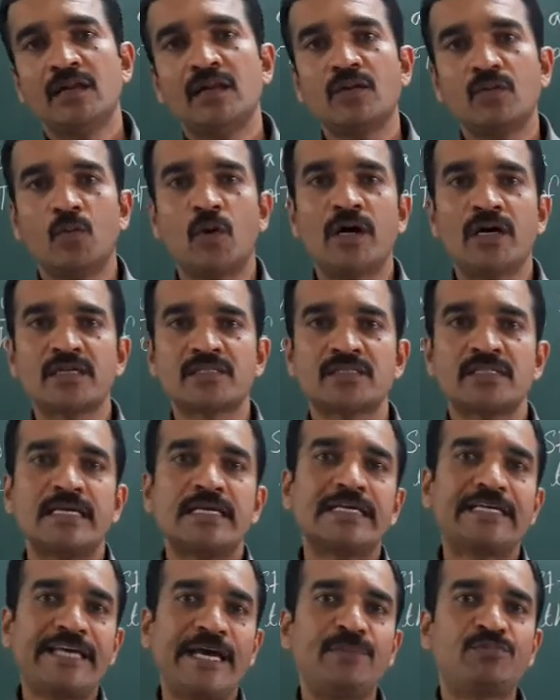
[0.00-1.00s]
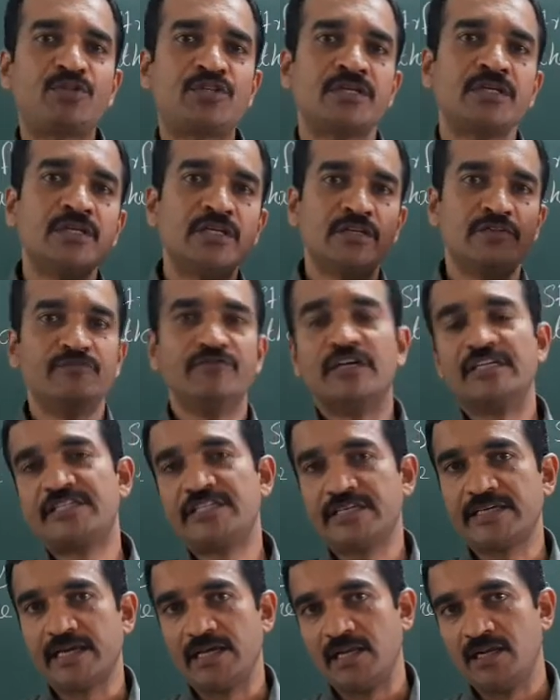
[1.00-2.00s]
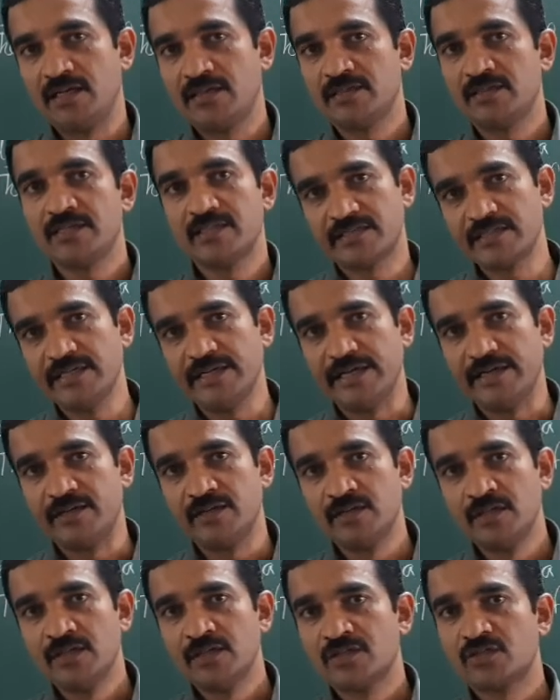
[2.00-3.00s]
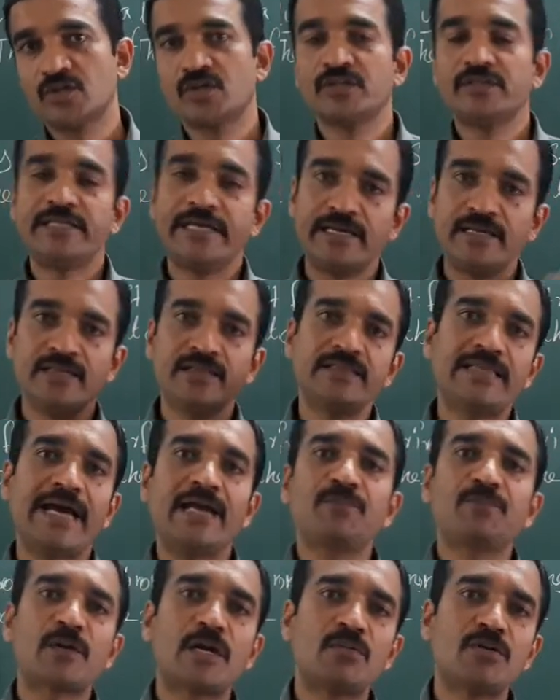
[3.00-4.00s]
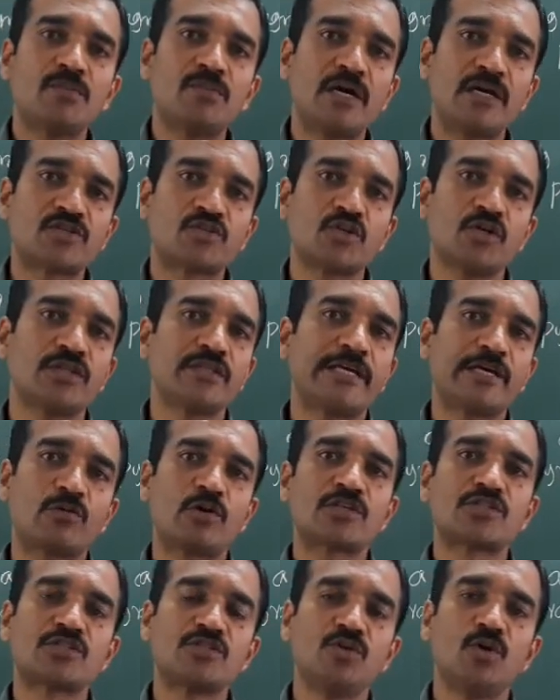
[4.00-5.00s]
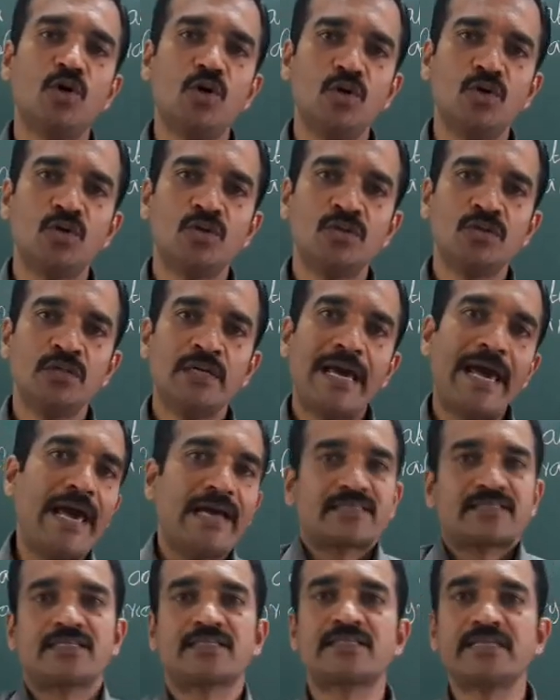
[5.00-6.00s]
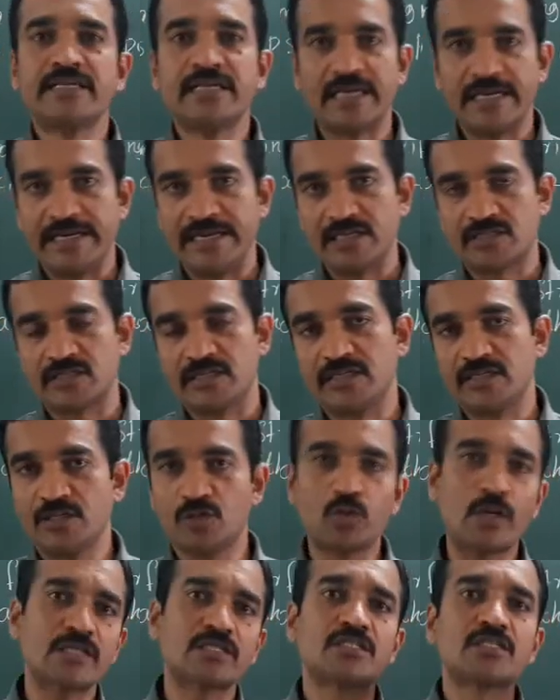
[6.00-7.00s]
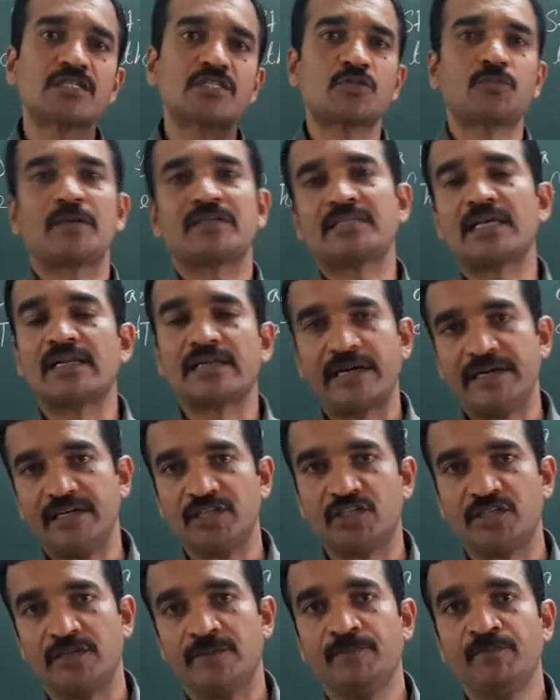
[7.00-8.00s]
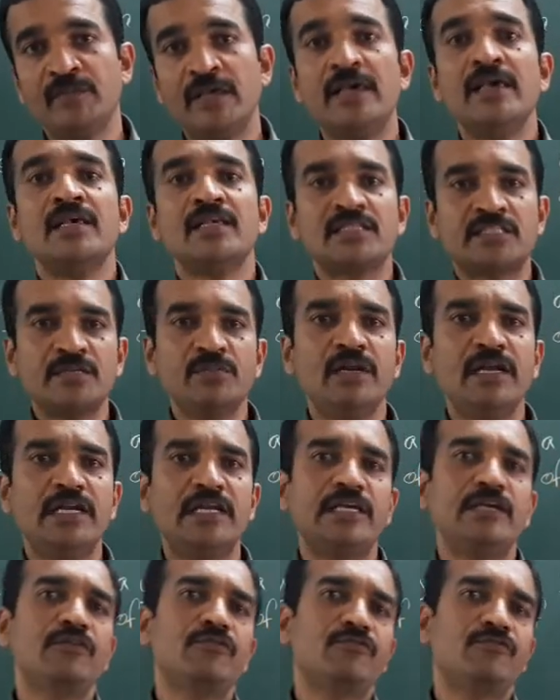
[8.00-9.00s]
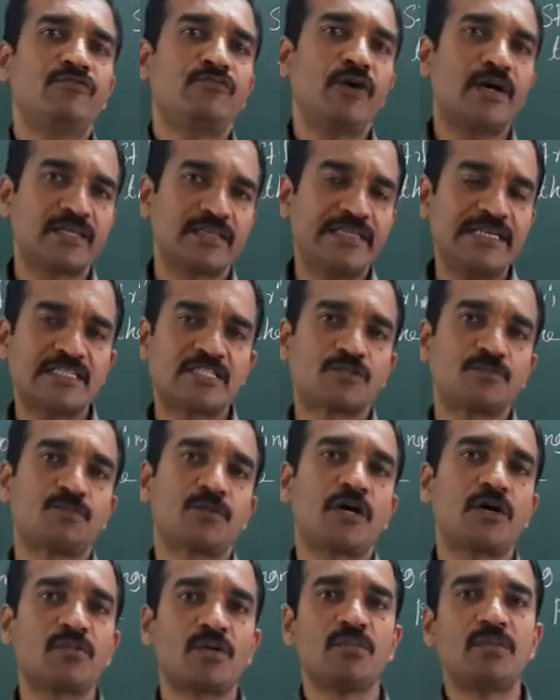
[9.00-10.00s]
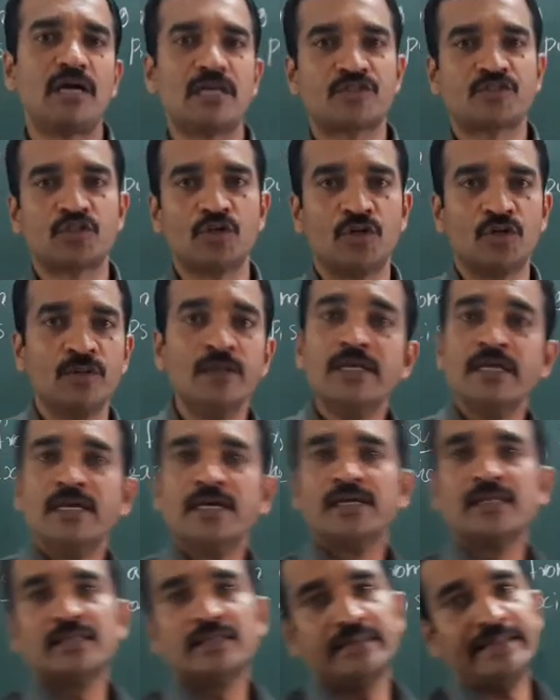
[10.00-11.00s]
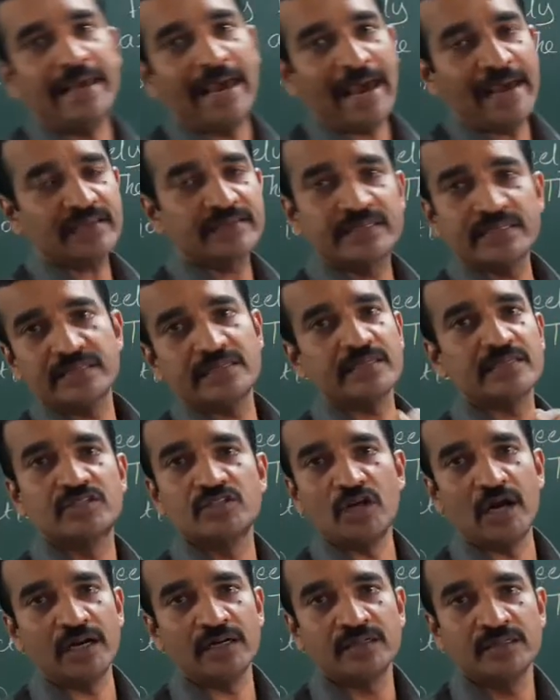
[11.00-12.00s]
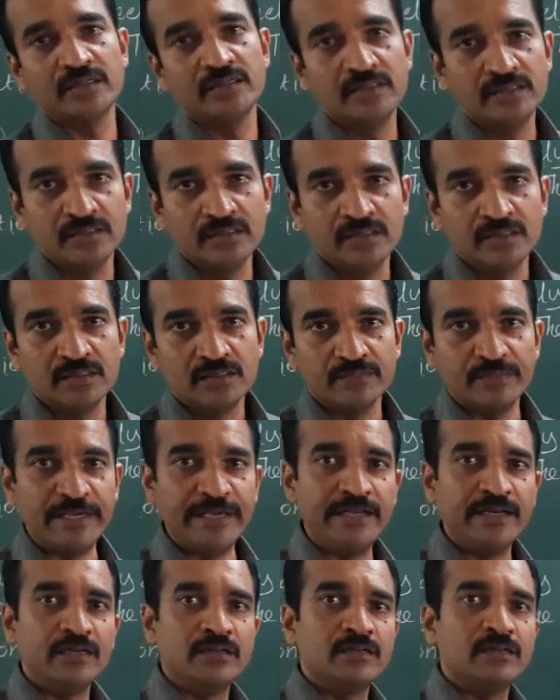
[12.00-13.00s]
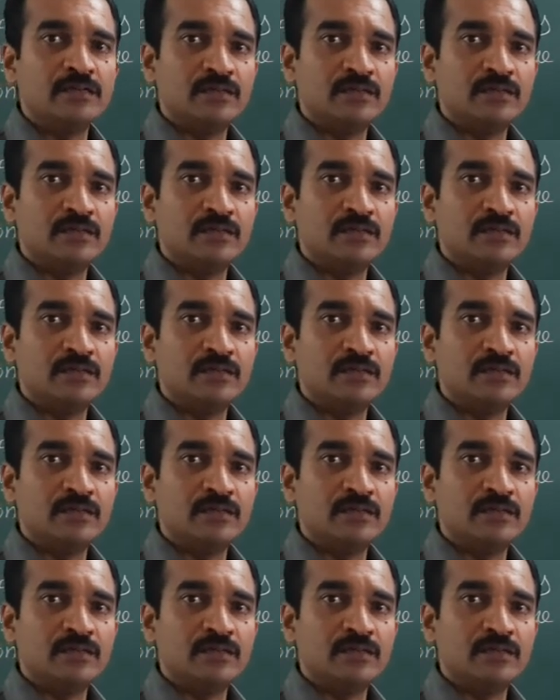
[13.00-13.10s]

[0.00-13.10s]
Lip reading: was kept vertical, isn't it? So, in that problem also there was no axis inclination, it was special condition. Similarly, for this problem also, the axis is not being